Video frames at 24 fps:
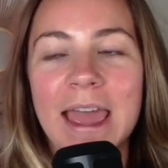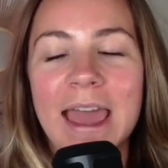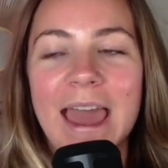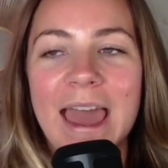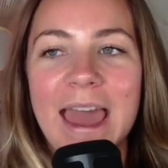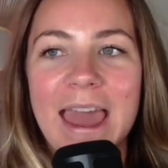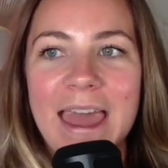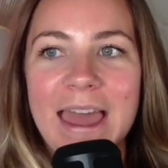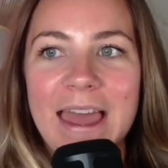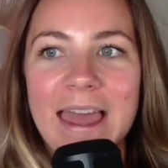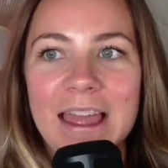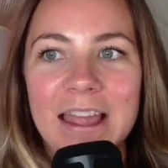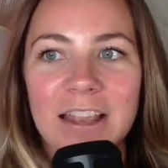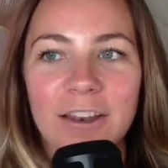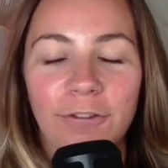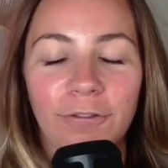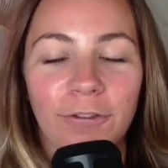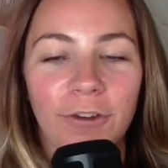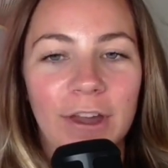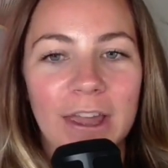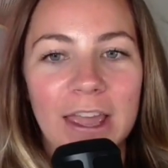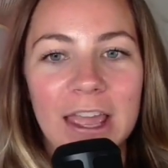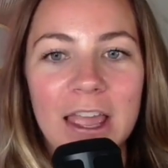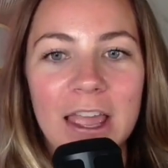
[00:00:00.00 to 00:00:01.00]
And
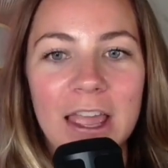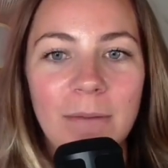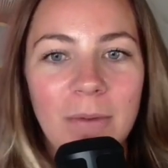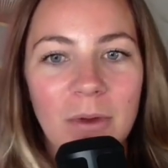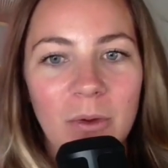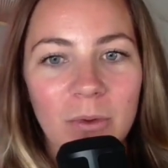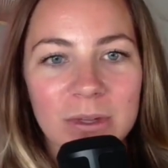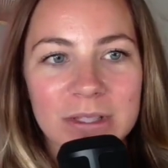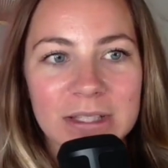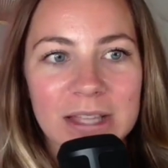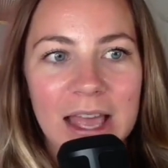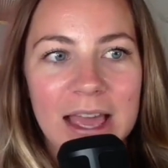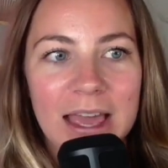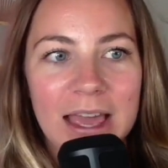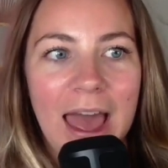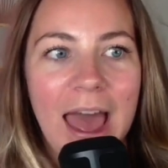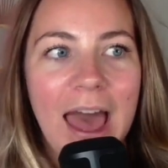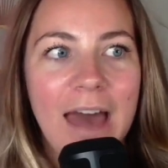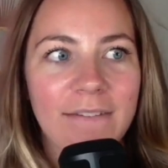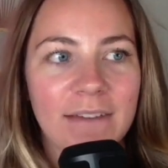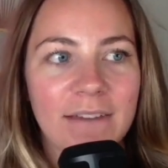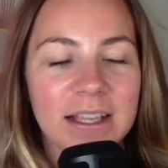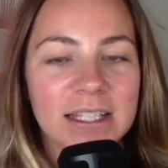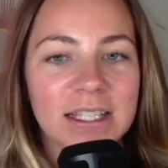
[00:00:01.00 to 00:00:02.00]
for him, it was like
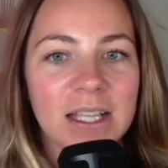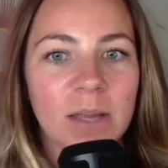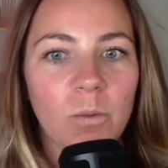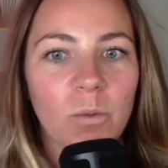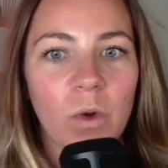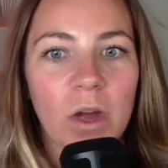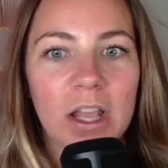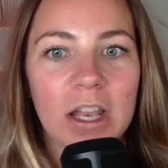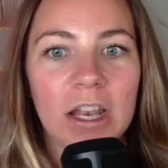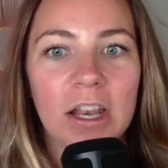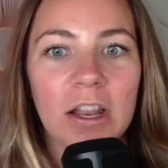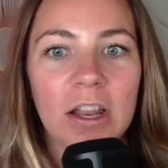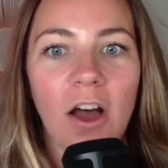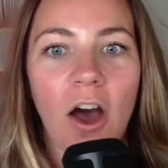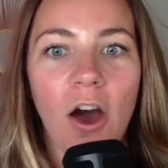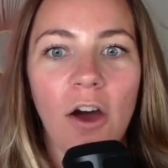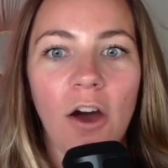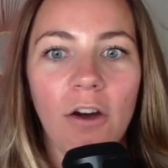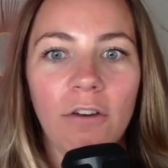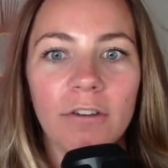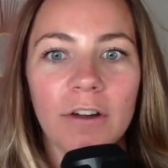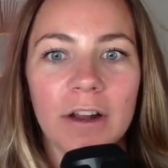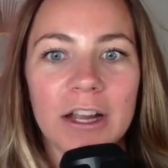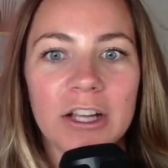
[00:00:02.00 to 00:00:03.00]
having someone
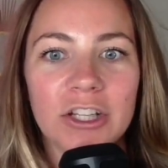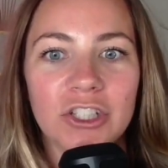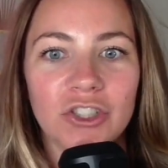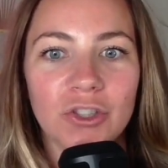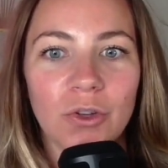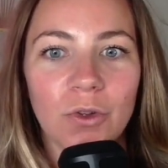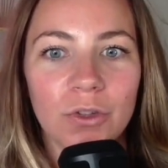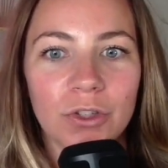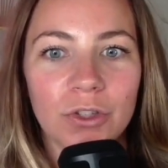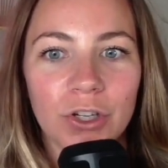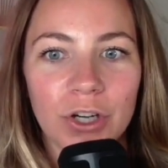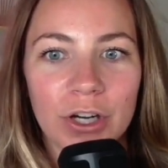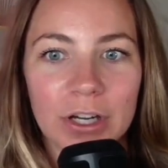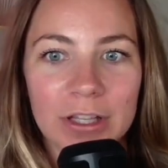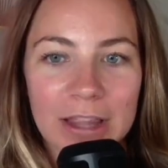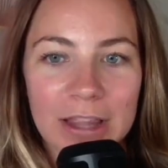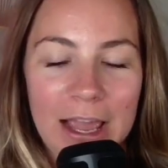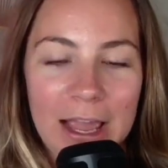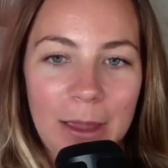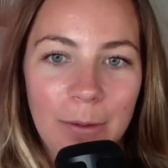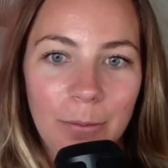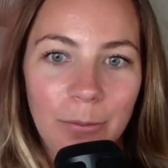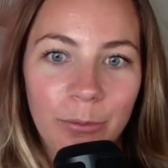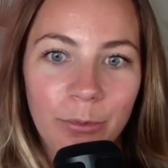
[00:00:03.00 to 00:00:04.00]
over his shoulder and
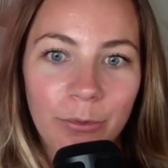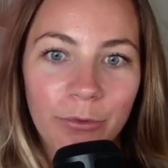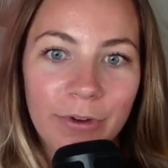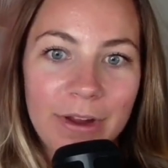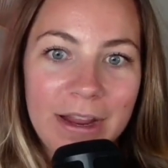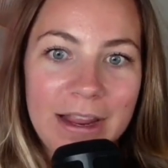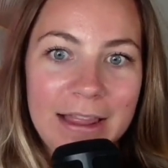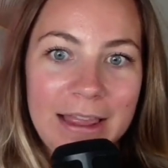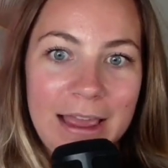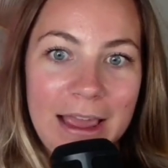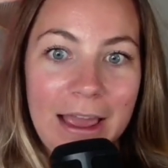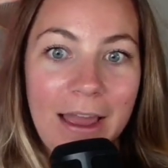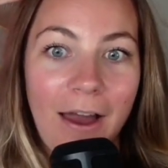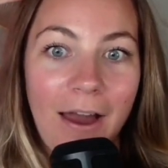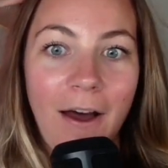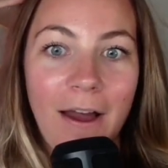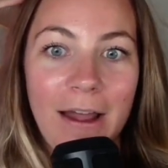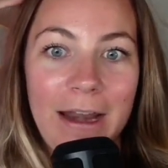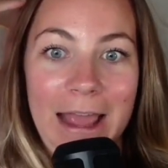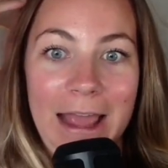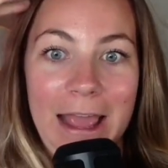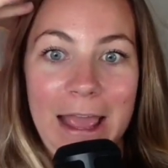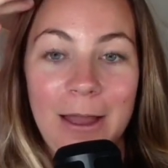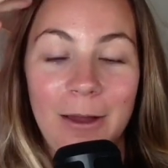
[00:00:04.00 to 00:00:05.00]
like breathing
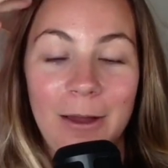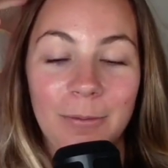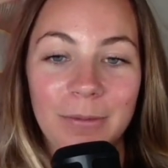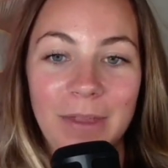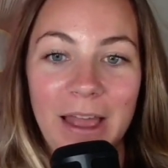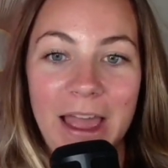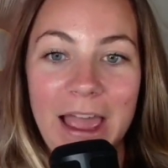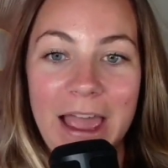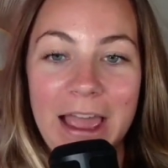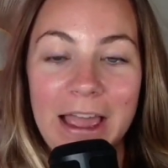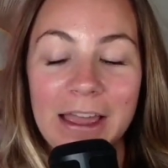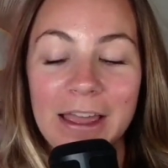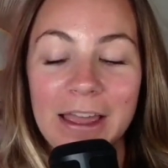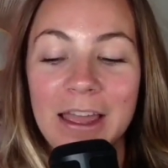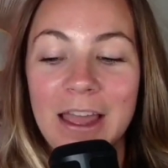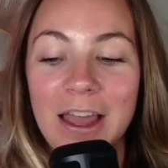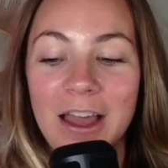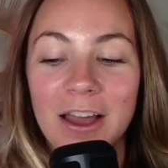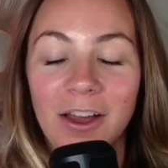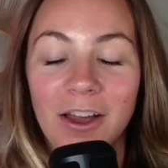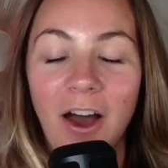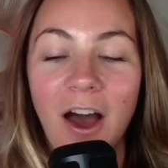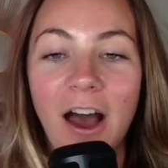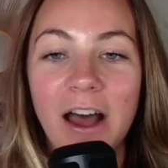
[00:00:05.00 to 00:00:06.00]
on him like
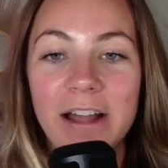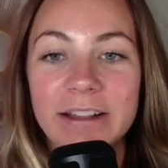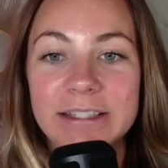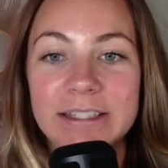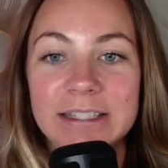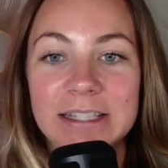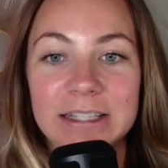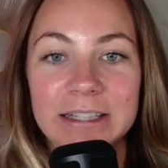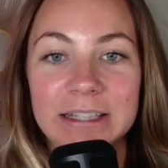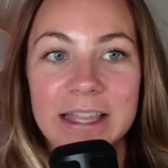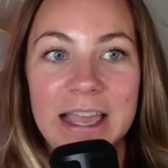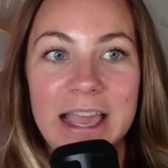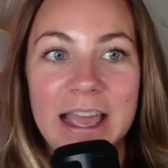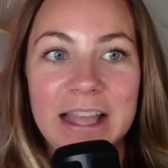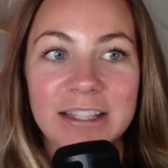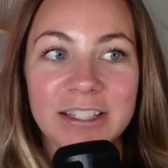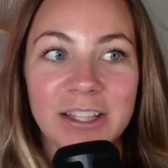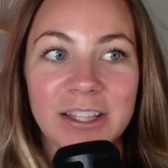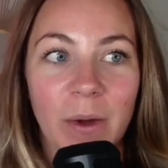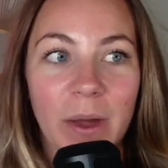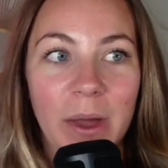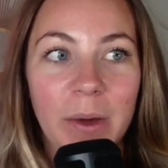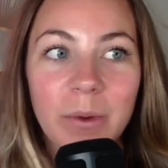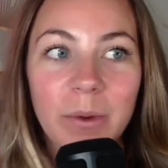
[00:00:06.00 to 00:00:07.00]
constantly. And
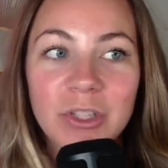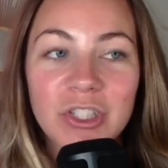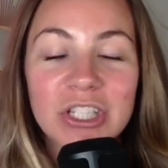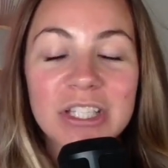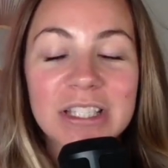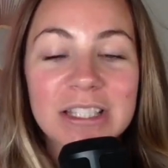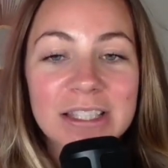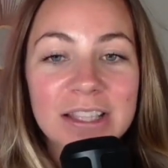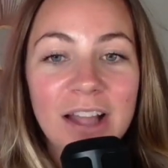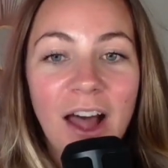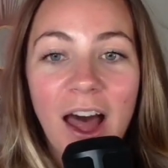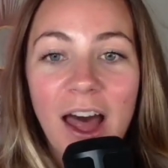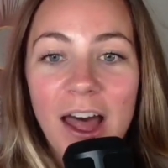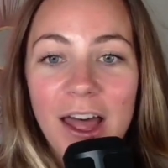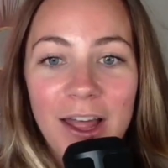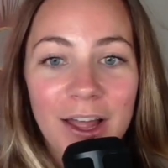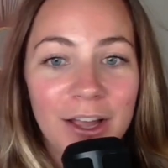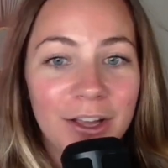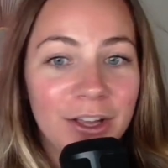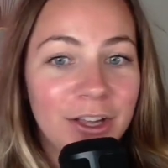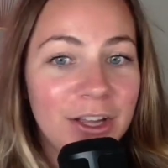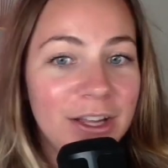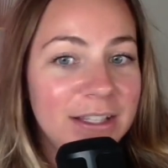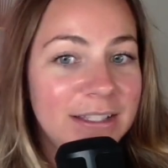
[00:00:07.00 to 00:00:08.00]
so it was just not a
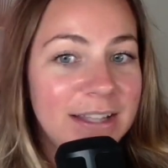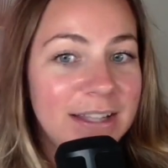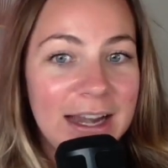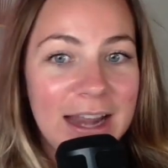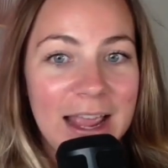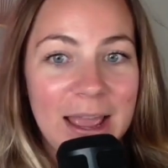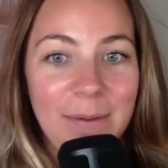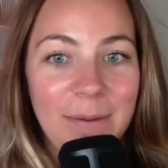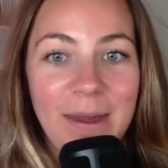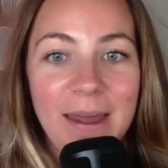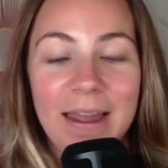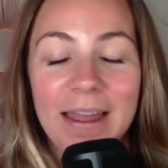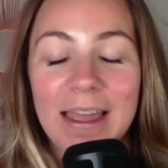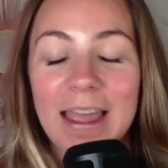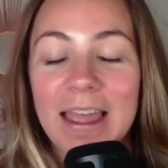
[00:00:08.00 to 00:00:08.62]
good dynamic.